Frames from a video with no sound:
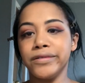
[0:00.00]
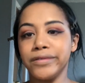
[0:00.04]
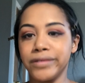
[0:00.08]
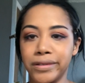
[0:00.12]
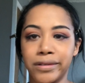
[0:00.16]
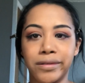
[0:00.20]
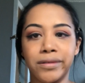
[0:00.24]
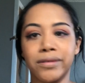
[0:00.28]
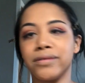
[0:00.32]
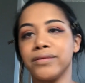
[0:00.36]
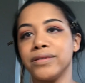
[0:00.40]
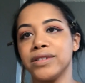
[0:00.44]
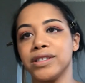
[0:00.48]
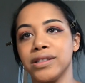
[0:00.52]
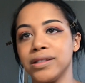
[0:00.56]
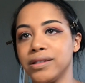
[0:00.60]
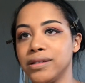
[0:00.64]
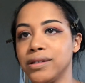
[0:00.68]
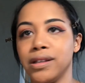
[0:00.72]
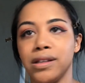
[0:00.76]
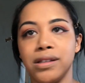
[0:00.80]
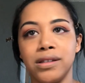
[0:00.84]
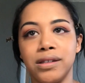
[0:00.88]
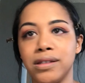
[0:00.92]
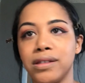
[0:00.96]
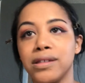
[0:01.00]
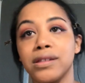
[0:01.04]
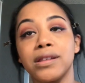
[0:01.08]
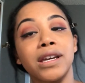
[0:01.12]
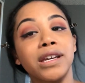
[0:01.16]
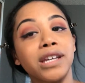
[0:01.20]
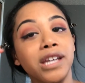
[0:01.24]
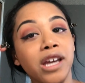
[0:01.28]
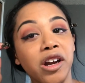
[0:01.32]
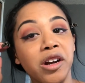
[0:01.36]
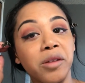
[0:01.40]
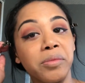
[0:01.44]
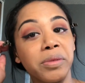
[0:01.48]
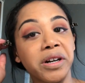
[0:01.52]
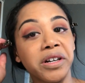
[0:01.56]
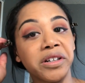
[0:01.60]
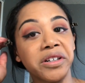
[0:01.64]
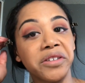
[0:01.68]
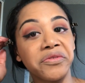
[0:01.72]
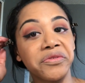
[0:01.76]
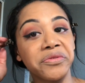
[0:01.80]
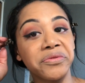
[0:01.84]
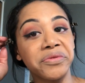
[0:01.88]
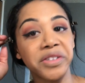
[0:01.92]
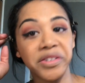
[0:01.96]
so it's like counterproductive.
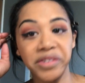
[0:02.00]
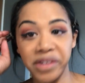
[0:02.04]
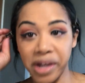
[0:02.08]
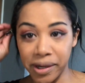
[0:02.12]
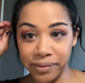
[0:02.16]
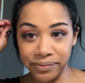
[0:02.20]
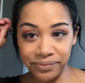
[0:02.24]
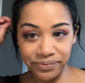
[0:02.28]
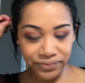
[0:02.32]
So yeah.